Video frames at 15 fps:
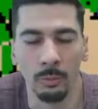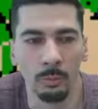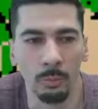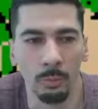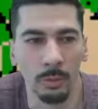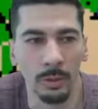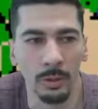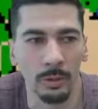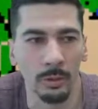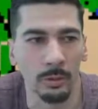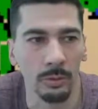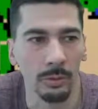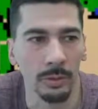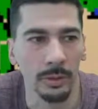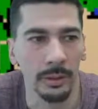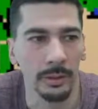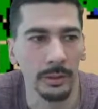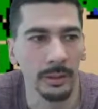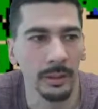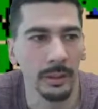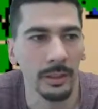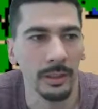work
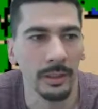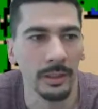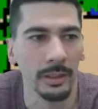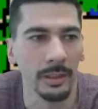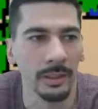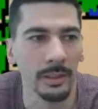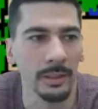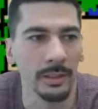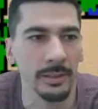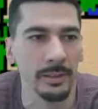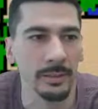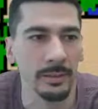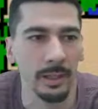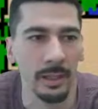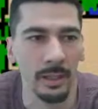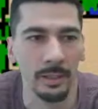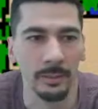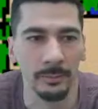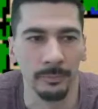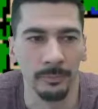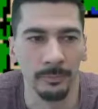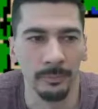on is
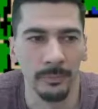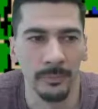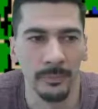um,